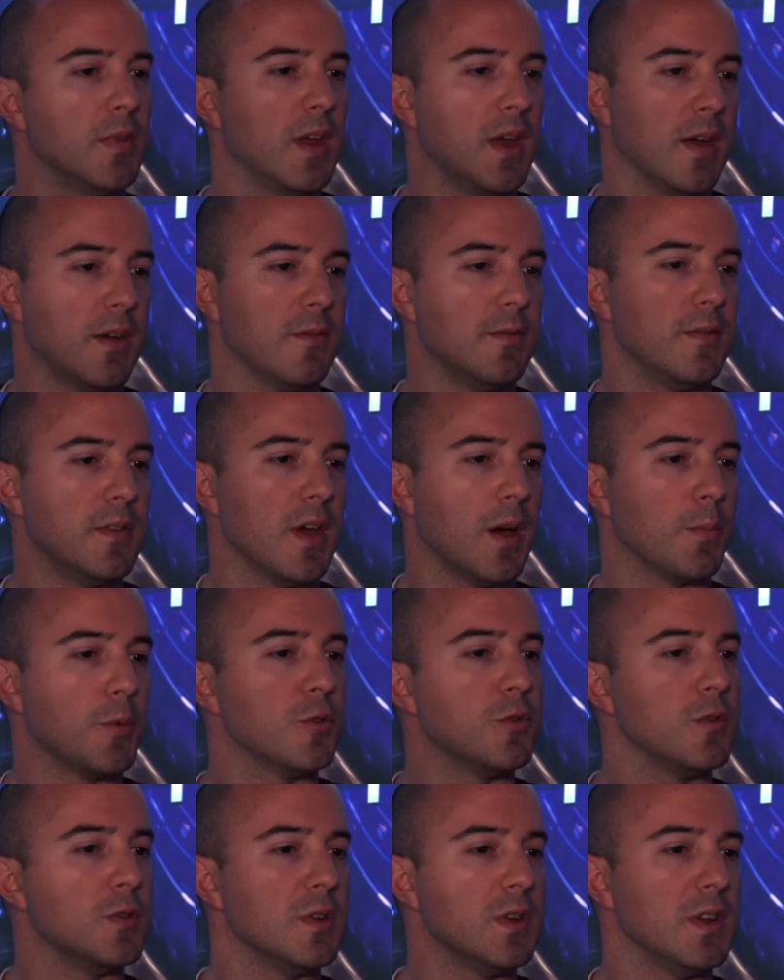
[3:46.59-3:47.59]
They have the
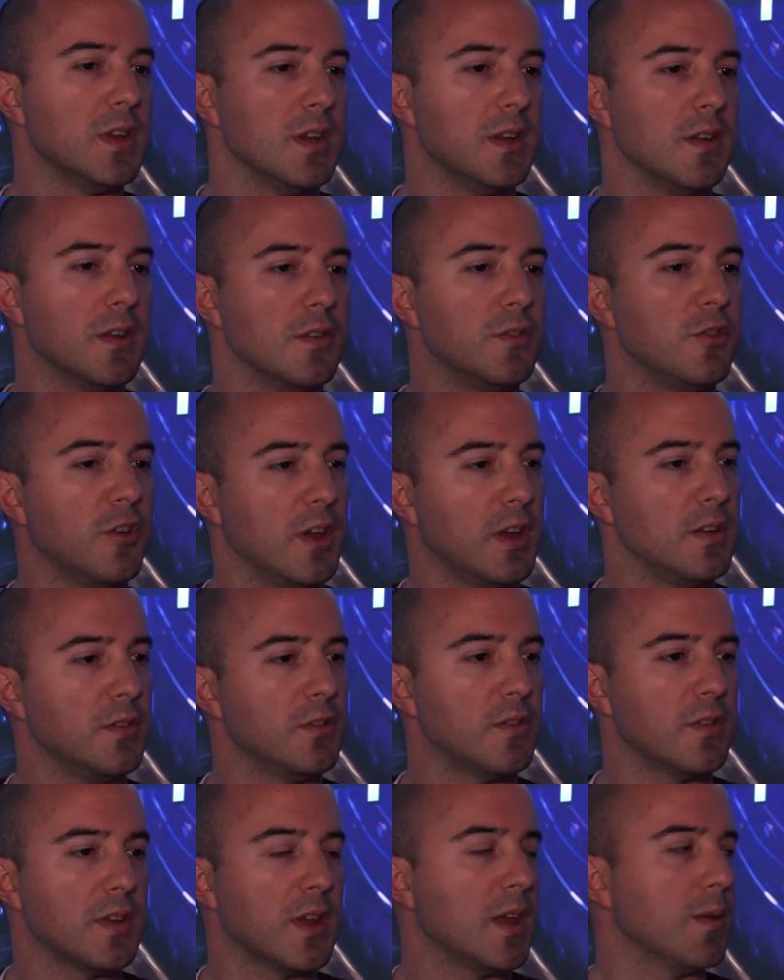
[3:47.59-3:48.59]
opportunity to
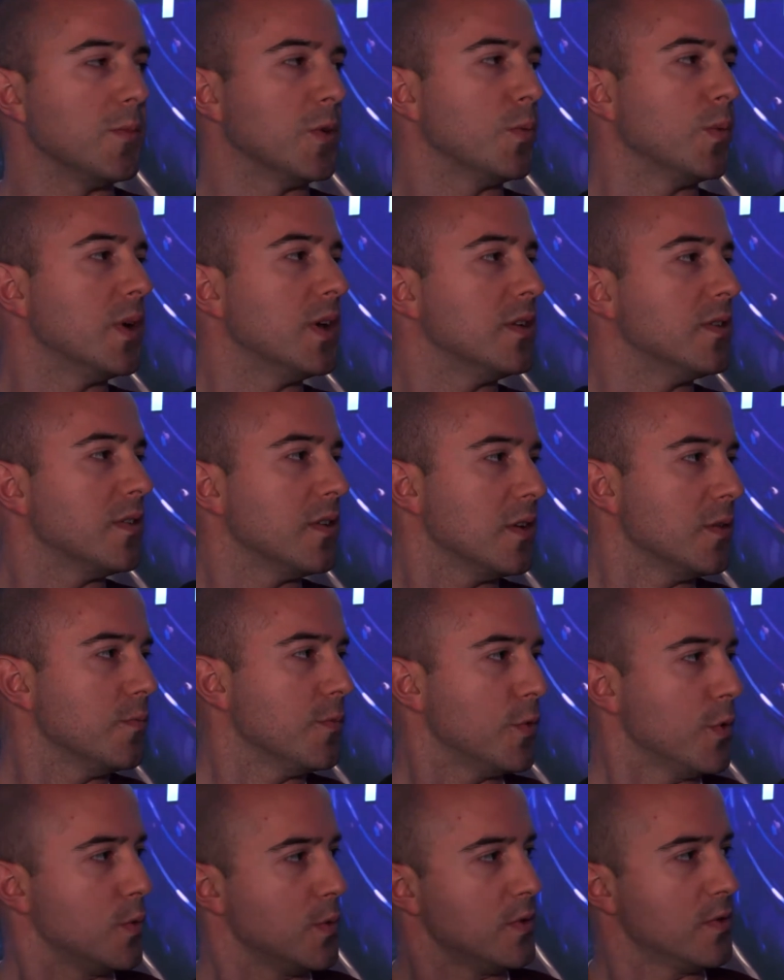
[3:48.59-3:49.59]
change the game in ways that
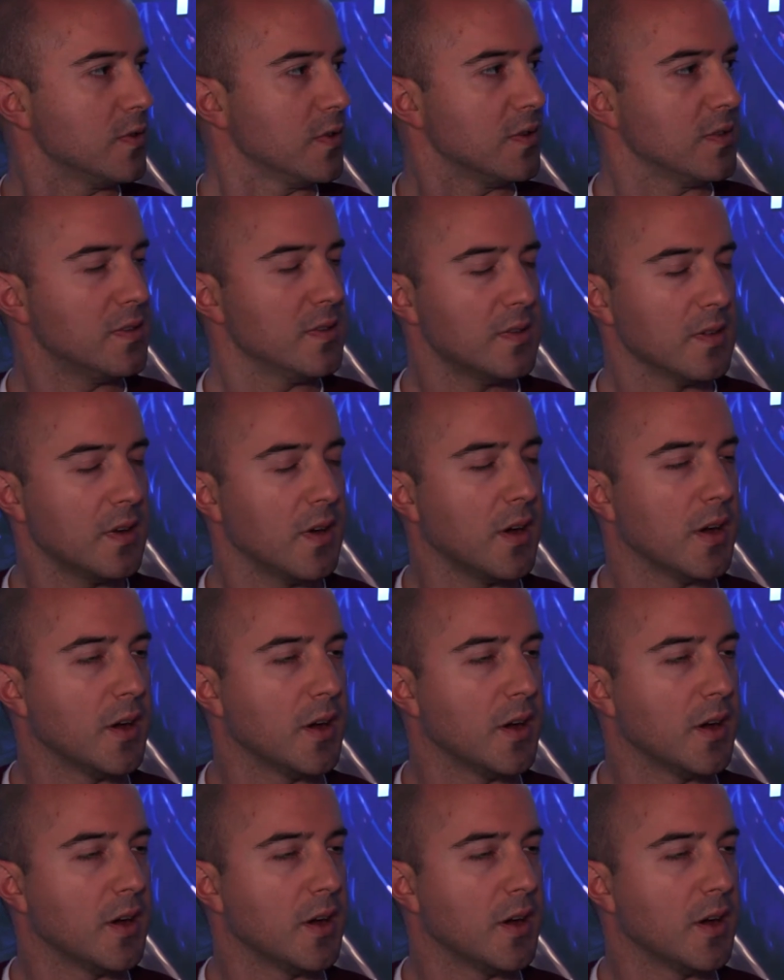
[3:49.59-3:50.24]
influences